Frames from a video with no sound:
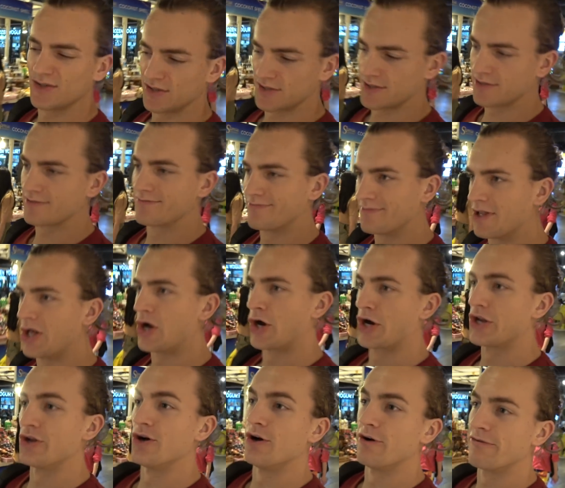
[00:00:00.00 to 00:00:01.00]
us long
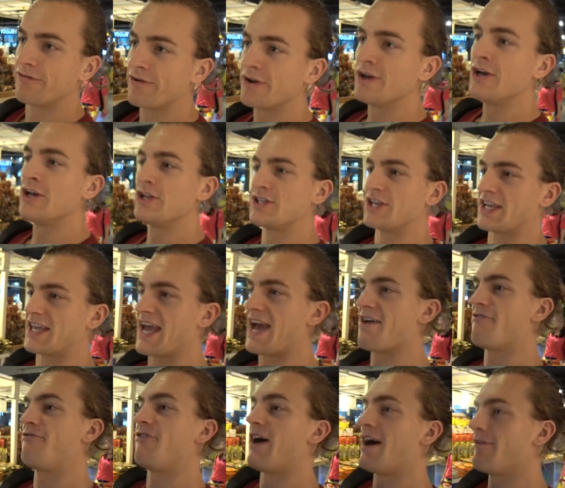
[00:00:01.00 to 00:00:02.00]
enough to
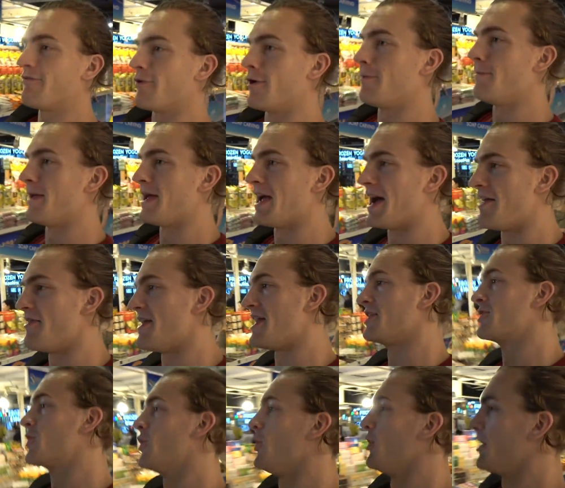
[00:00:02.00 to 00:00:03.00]
get fat year. for a bit and
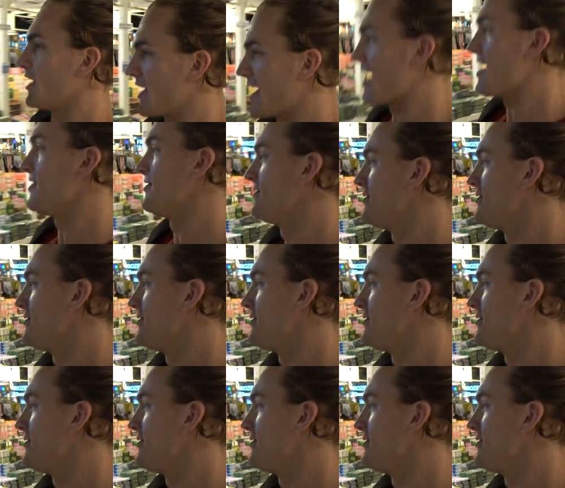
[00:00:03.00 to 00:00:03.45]
then cut again.